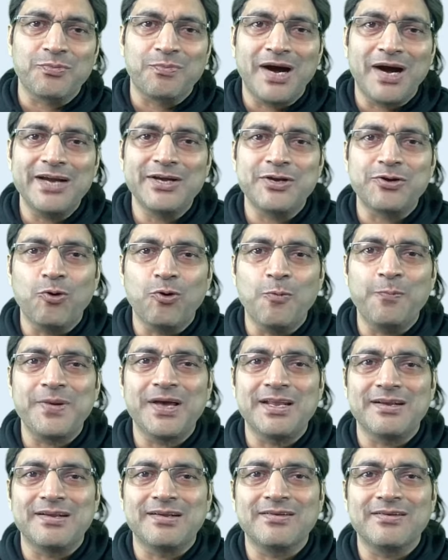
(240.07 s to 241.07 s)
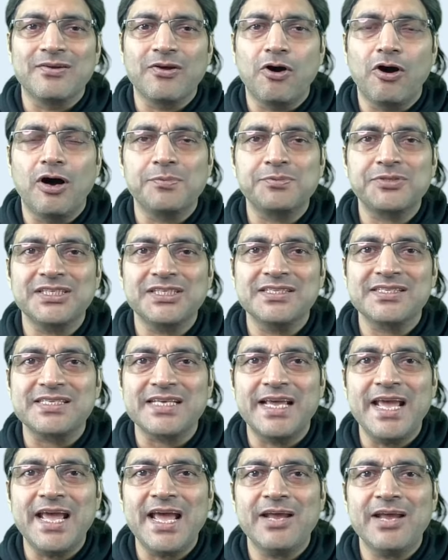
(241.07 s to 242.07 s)
your mind open. Options
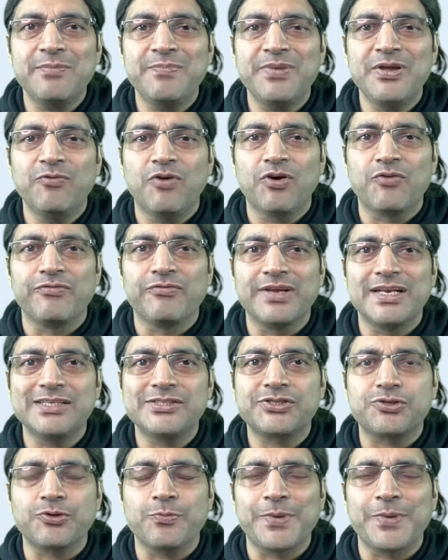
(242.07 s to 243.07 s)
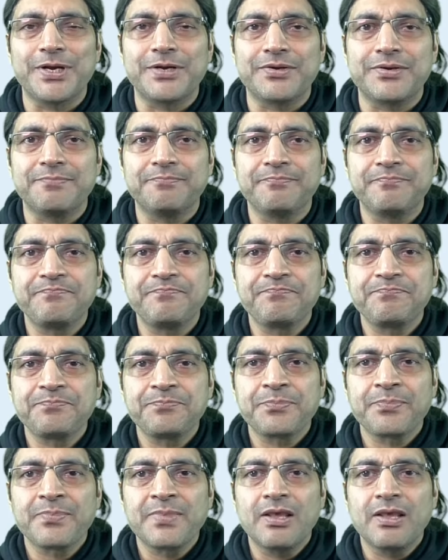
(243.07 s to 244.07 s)
A and B were very stupid.
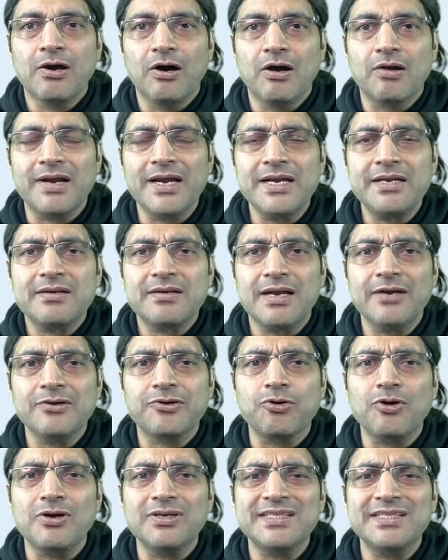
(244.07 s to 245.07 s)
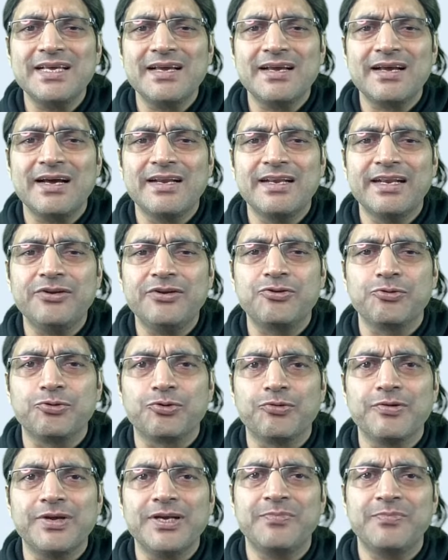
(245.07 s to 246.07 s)
All right, I do not think I need to
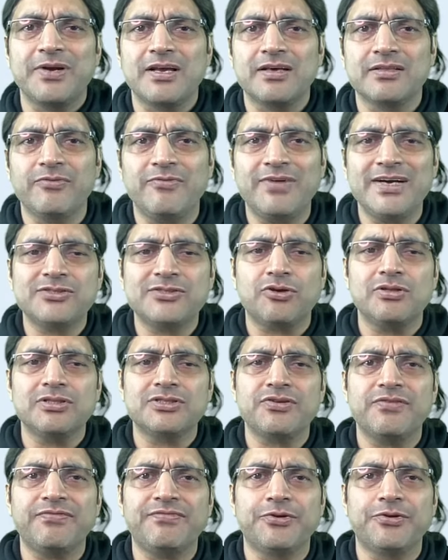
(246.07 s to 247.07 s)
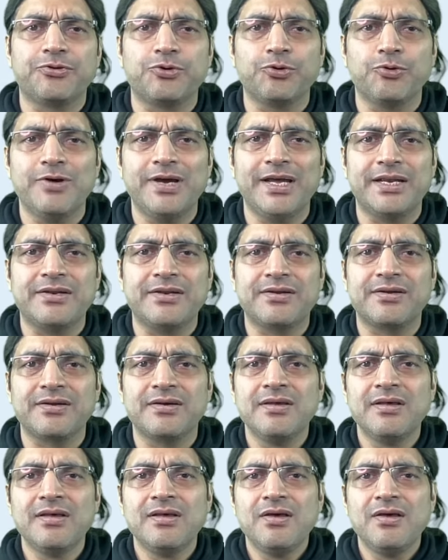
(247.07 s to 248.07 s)
do it, but otherwise also if you do it,
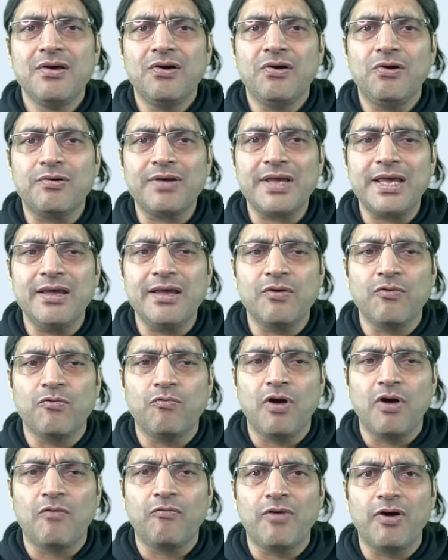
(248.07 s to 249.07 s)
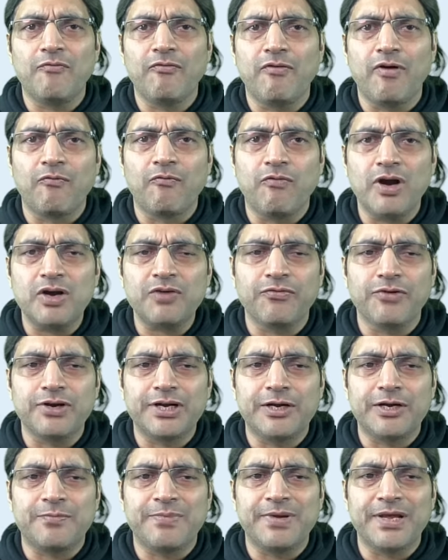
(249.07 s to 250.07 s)
okay, what would
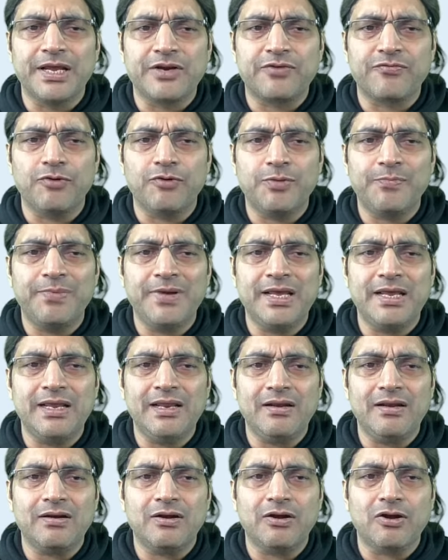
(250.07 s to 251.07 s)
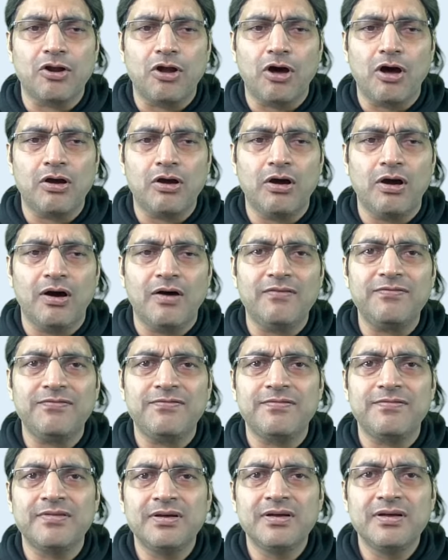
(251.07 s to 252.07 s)
it be? It would be log
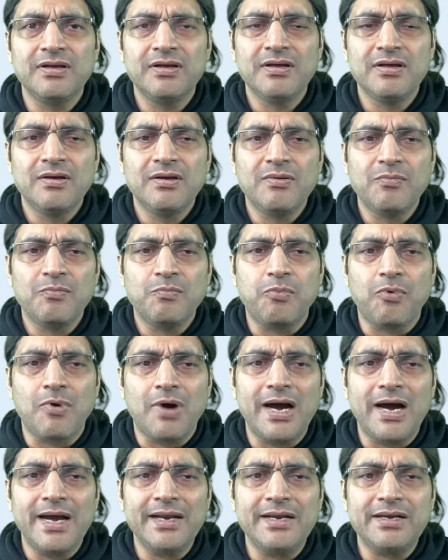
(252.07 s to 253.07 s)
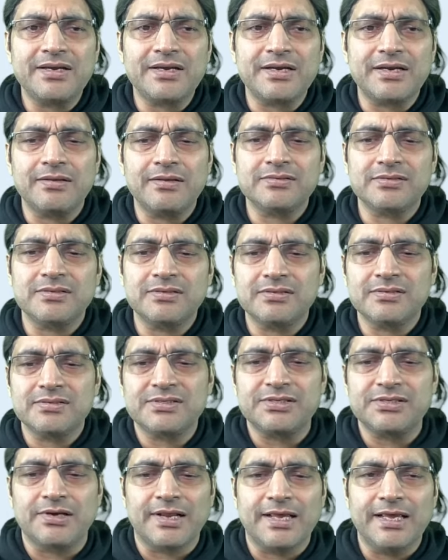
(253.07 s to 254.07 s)
of
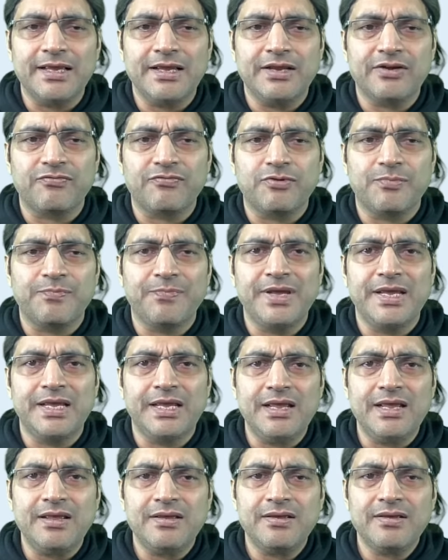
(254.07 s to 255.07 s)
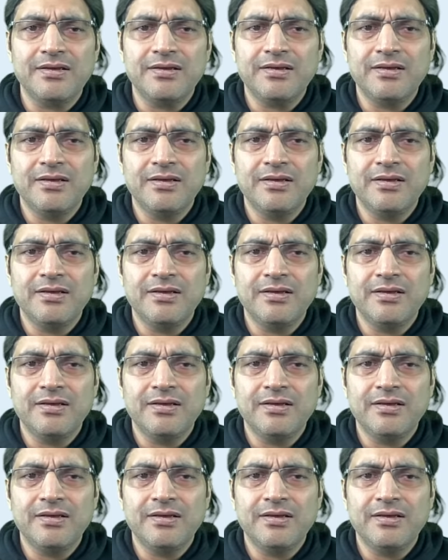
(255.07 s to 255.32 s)
it would be